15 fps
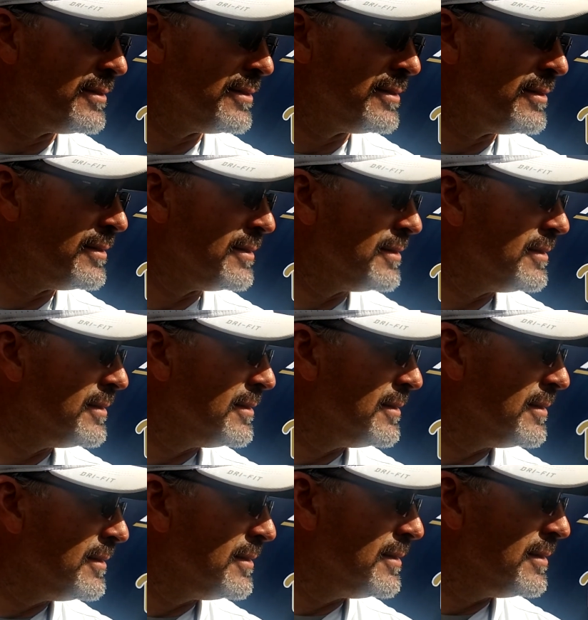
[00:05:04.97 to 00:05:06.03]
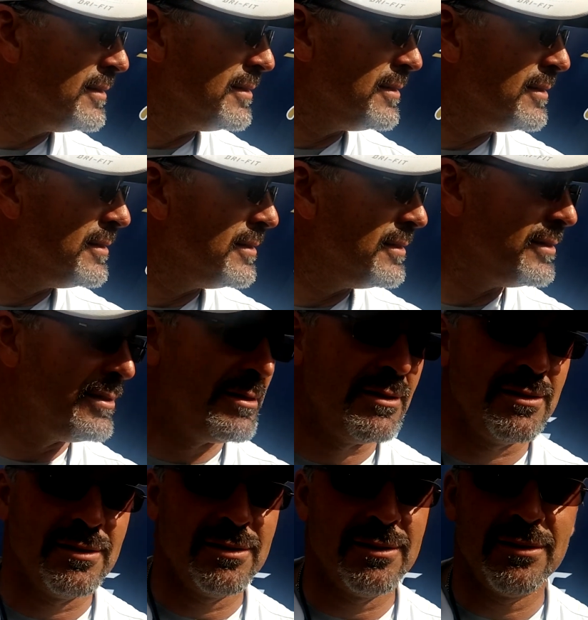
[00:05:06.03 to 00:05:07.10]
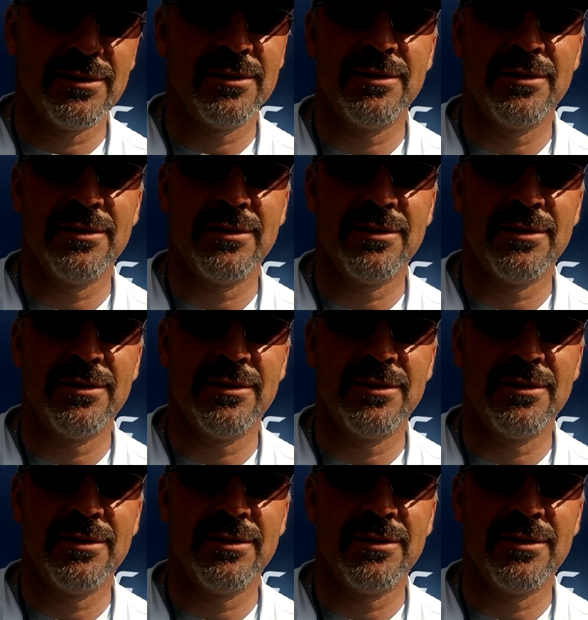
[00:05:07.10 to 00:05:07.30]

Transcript: Anything fun for you, Coach? Any final questions?